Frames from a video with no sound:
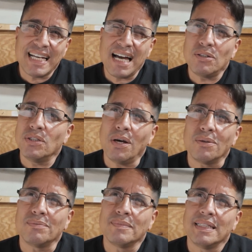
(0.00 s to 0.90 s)
I don't
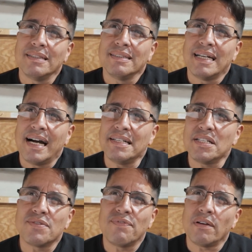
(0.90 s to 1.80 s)
know. I
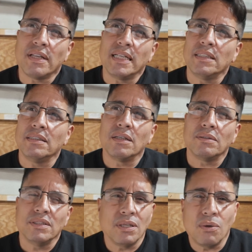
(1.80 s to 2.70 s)
just felt like, you
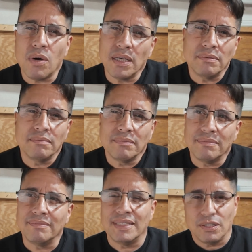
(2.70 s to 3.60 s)
know what?
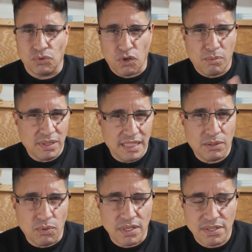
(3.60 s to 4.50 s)
Normally
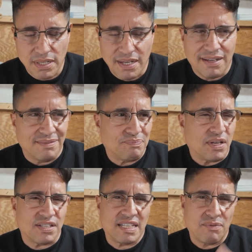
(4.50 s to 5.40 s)
it was
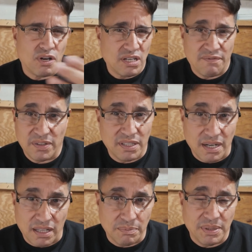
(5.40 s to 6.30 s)
a
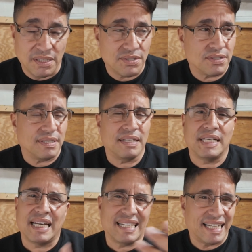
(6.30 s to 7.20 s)
$750 piece,
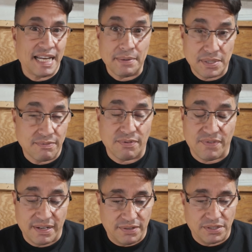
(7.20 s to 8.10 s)
and I gave it to him for
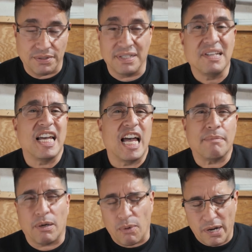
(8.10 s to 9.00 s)
$500.
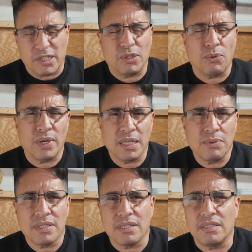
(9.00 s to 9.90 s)
Am I walking away
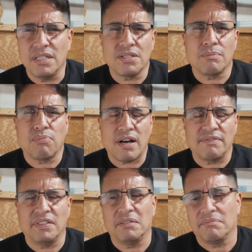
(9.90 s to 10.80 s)
with a decent
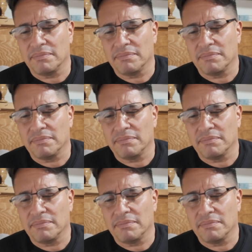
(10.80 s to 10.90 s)
profit?